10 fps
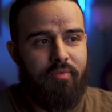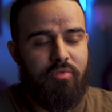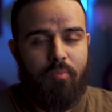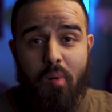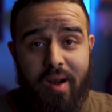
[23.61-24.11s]

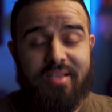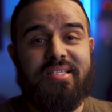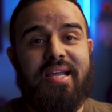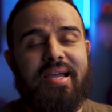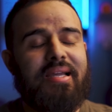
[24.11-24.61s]
The
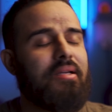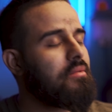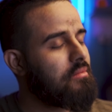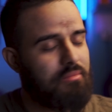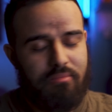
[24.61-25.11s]
price tag,
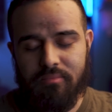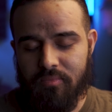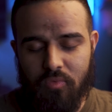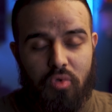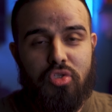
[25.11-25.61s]

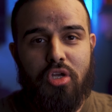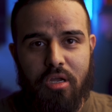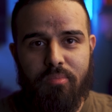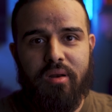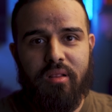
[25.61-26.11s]
we'll
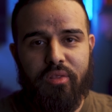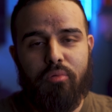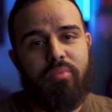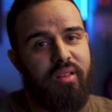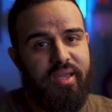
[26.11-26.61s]
talk about a
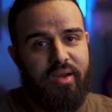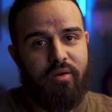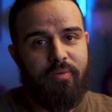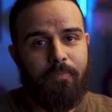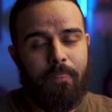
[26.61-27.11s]
little bit
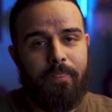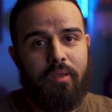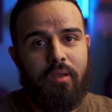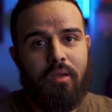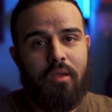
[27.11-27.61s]
later.
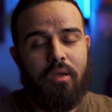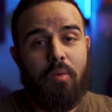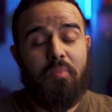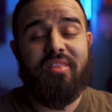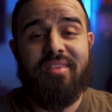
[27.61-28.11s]

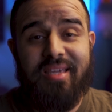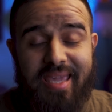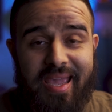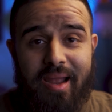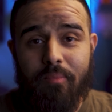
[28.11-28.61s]
But the
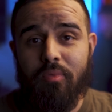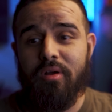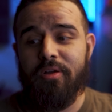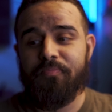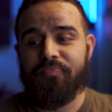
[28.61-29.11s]

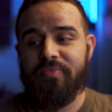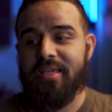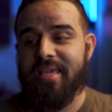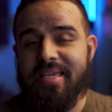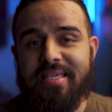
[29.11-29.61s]
camera
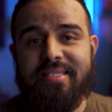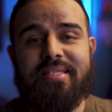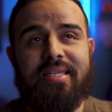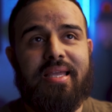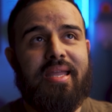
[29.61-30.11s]

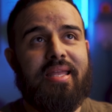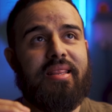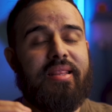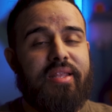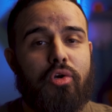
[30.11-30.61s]
is
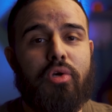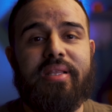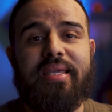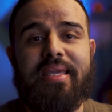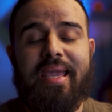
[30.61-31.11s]

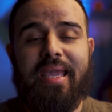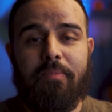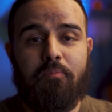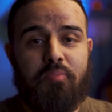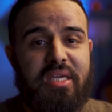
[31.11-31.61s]
literally
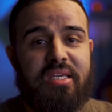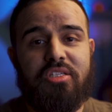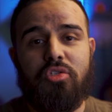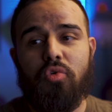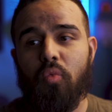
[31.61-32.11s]
a
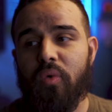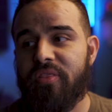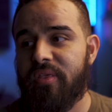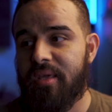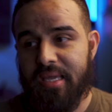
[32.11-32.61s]
beast
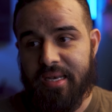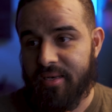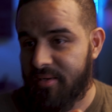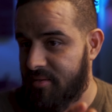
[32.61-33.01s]
within